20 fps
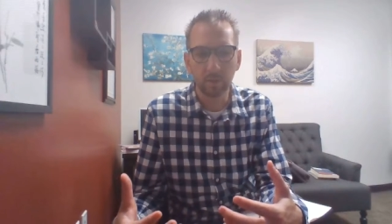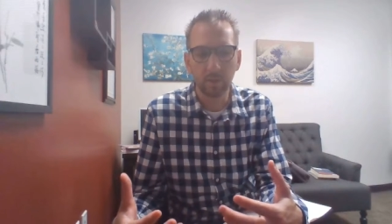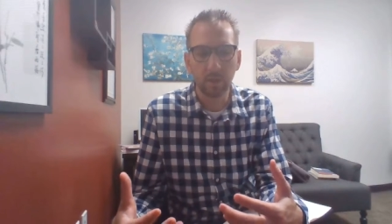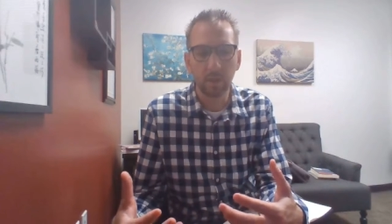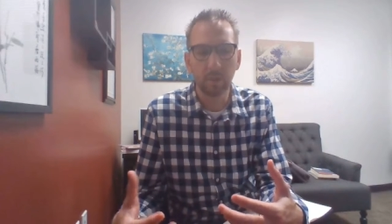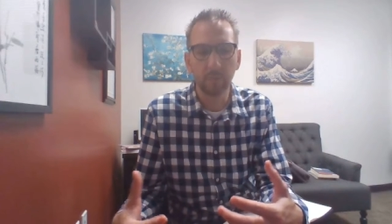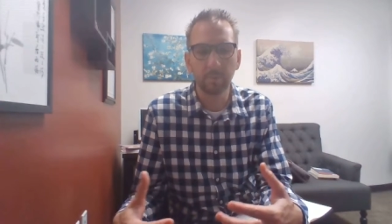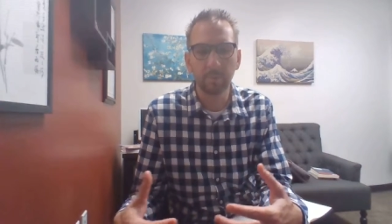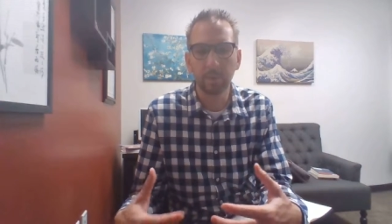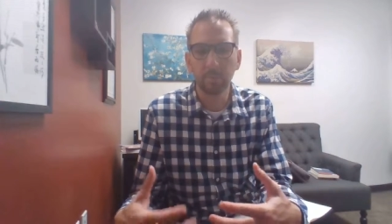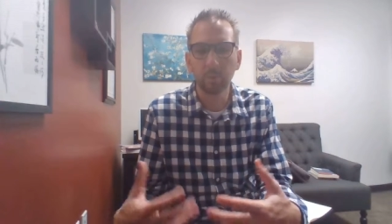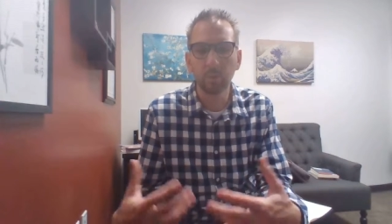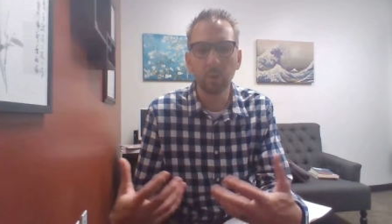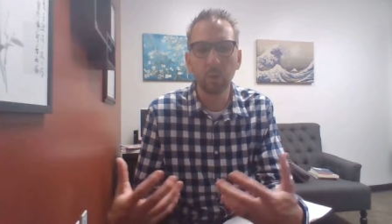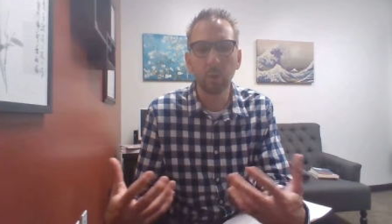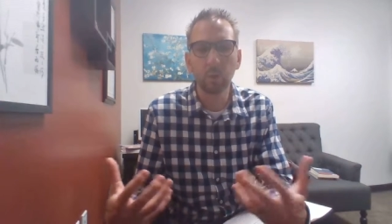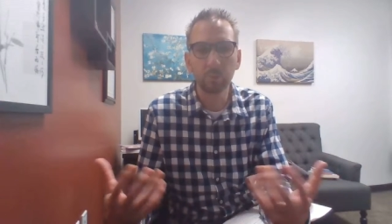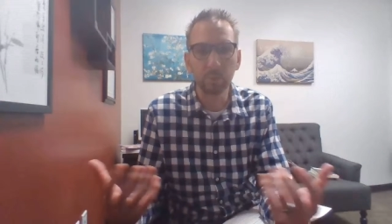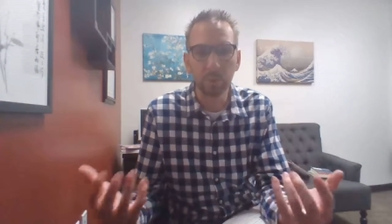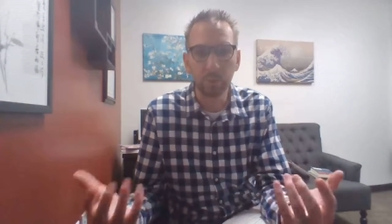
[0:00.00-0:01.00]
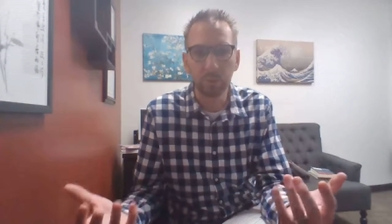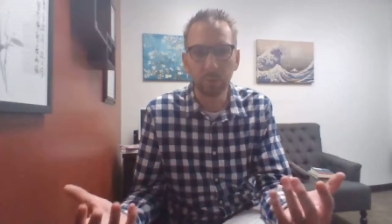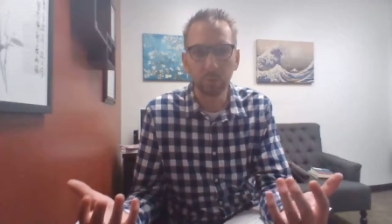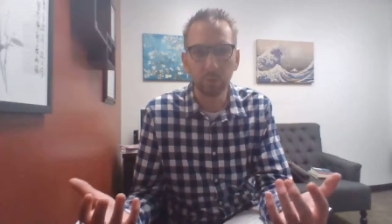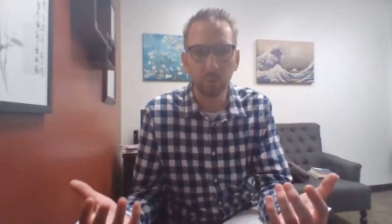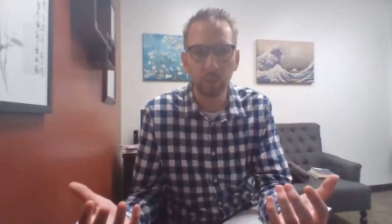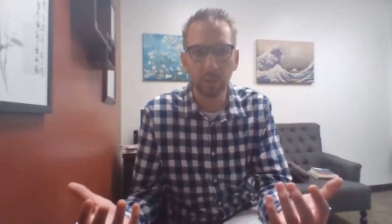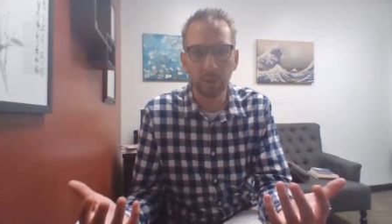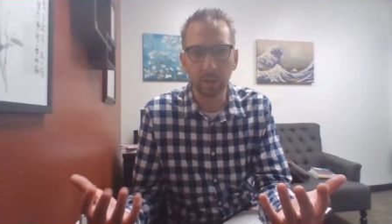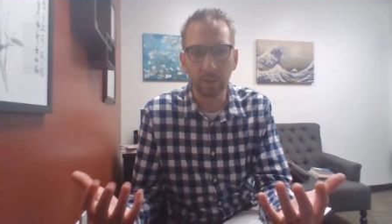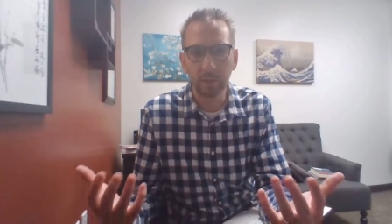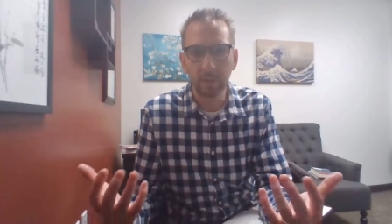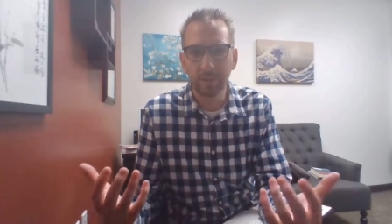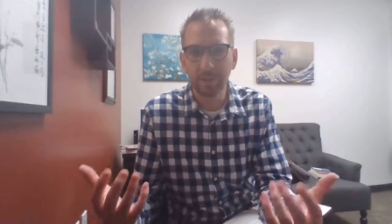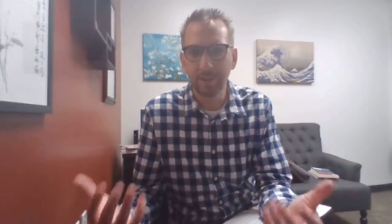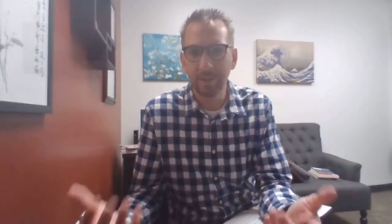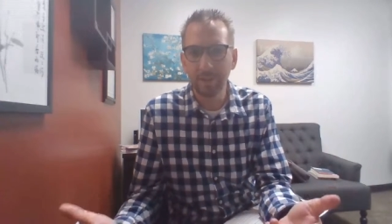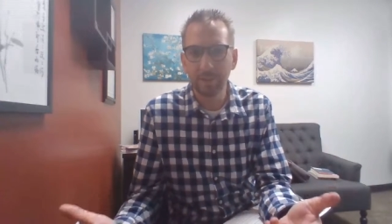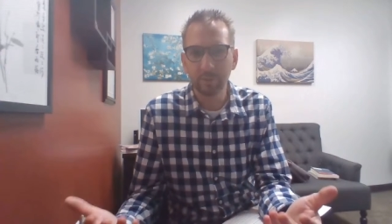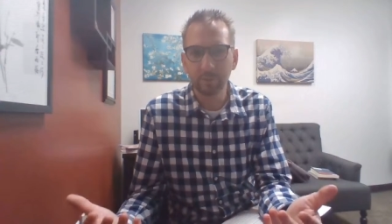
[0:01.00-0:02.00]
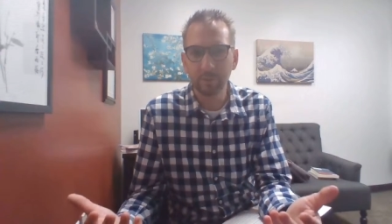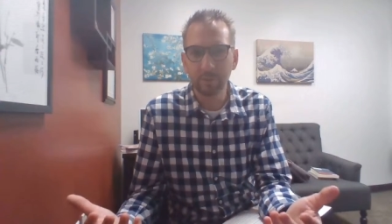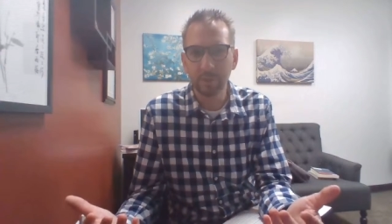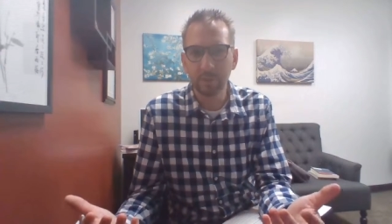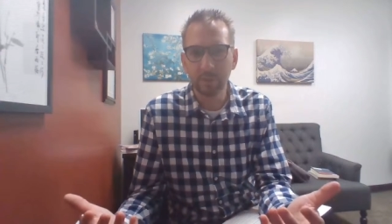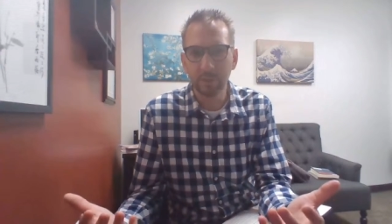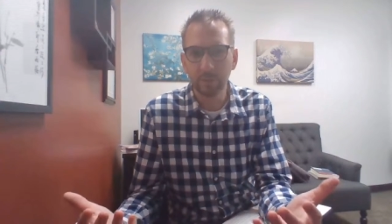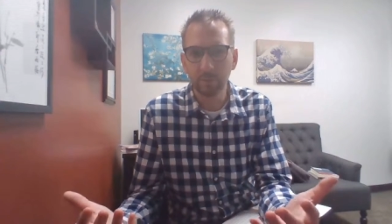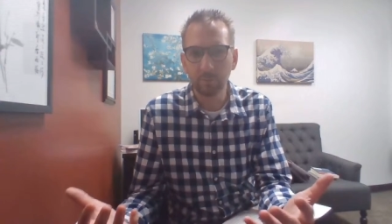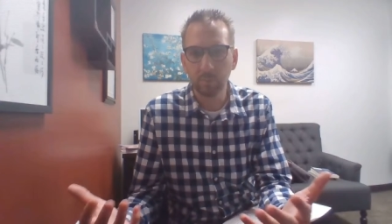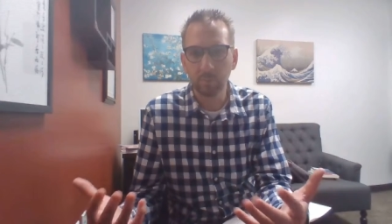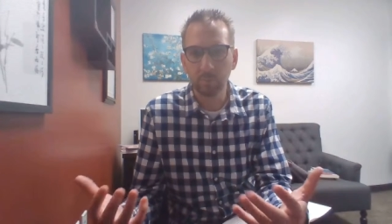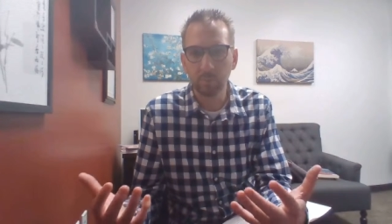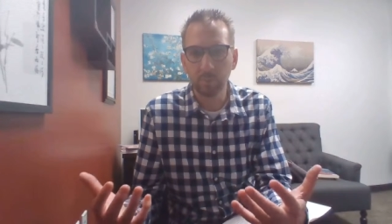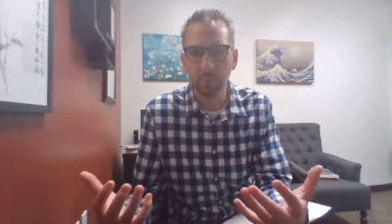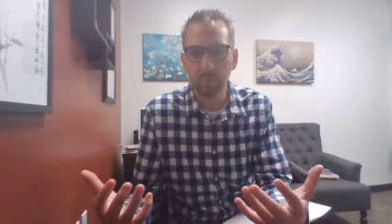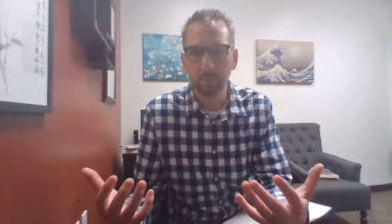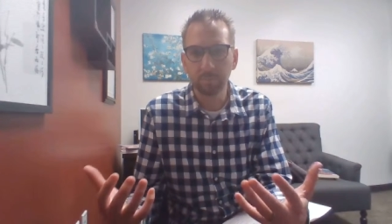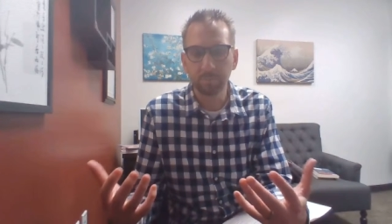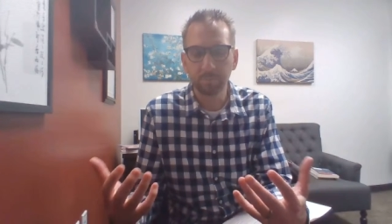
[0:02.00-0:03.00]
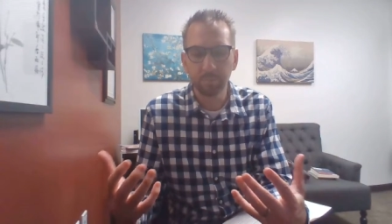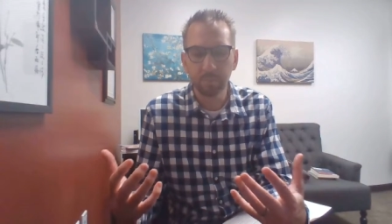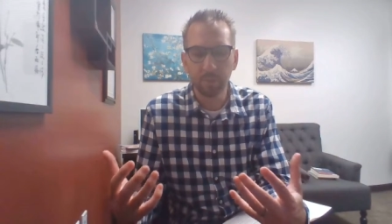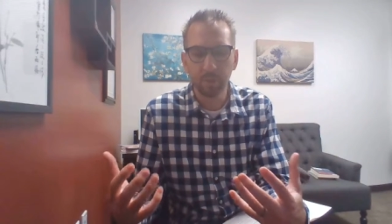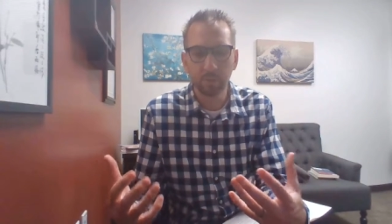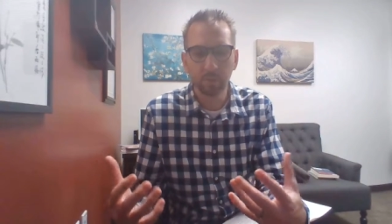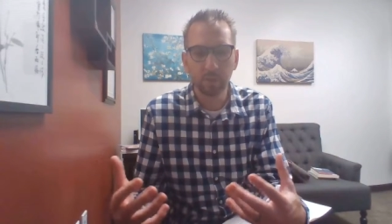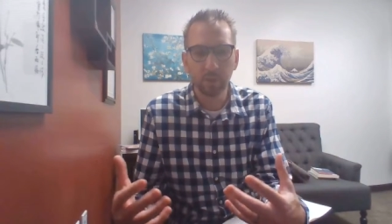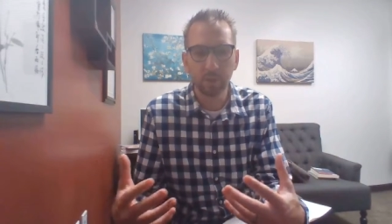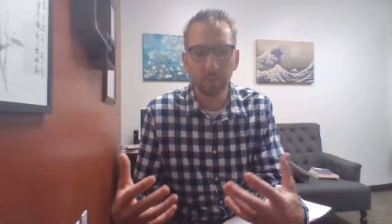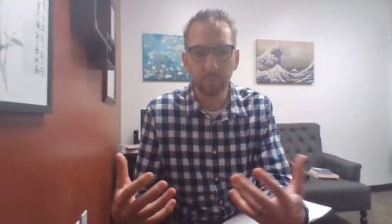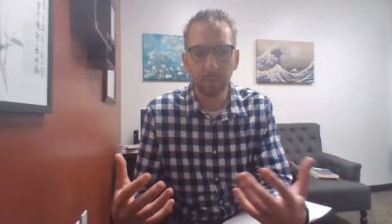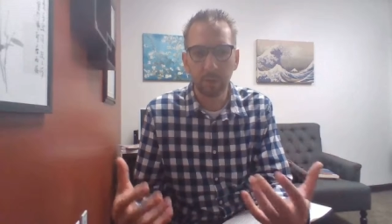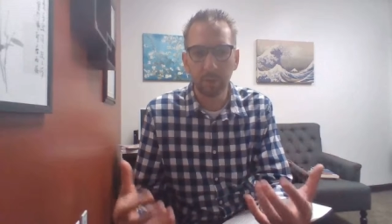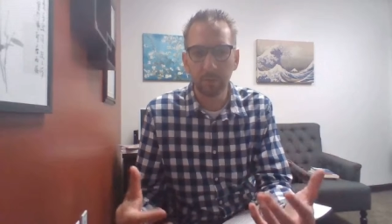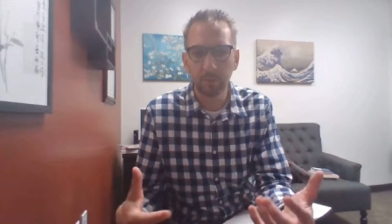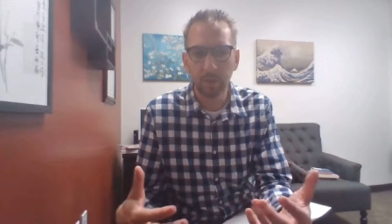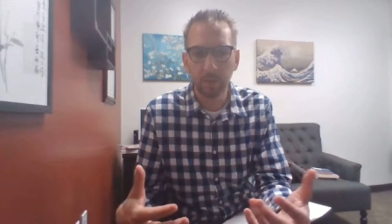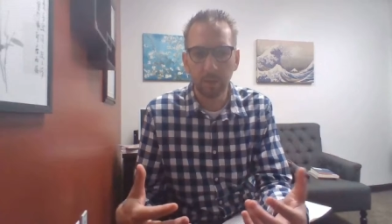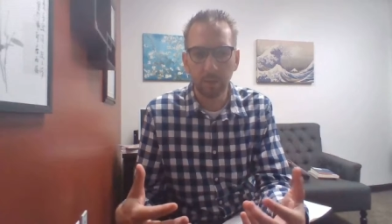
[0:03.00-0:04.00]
That we're already doing integration when we're talking about